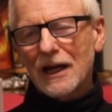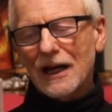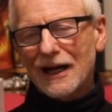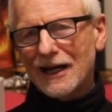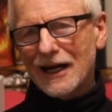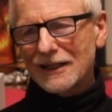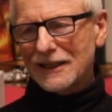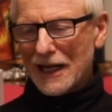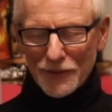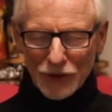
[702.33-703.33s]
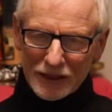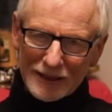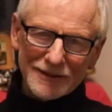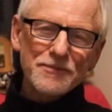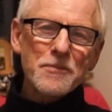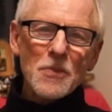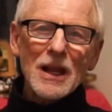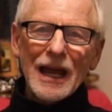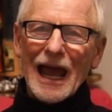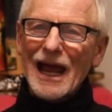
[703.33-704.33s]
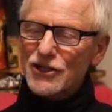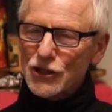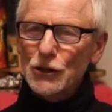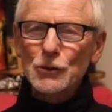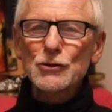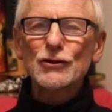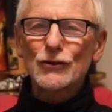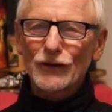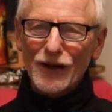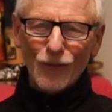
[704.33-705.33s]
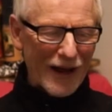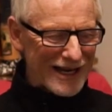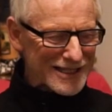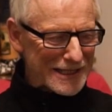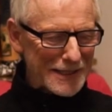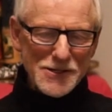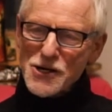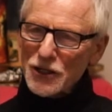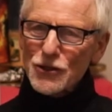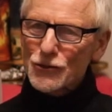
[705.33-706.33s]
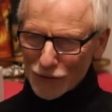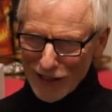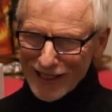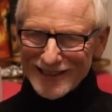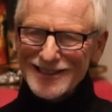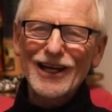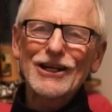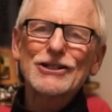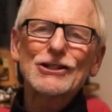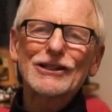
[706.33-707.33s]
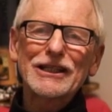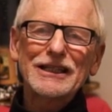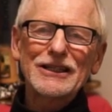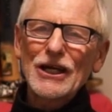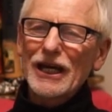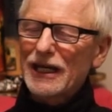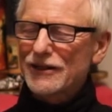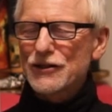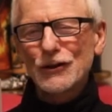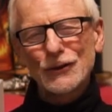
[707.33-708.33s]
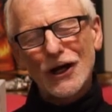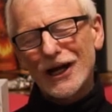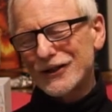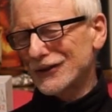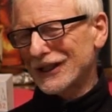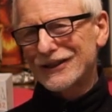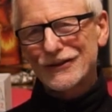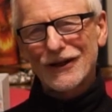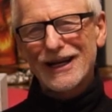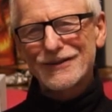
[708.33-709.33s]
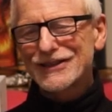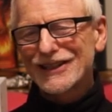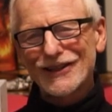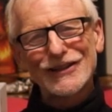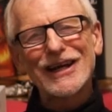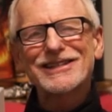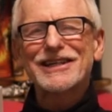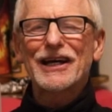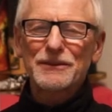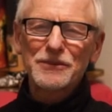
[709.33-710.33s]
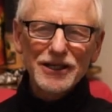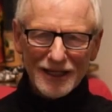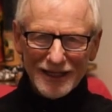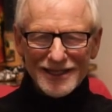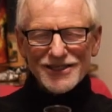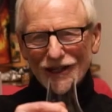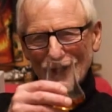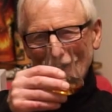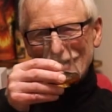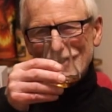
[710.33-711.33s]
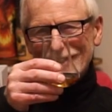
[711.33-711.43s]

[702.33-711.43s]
I'm going to ask you to drink wisely, drink intelligently, and do not drink and drive. Until the next time, so long.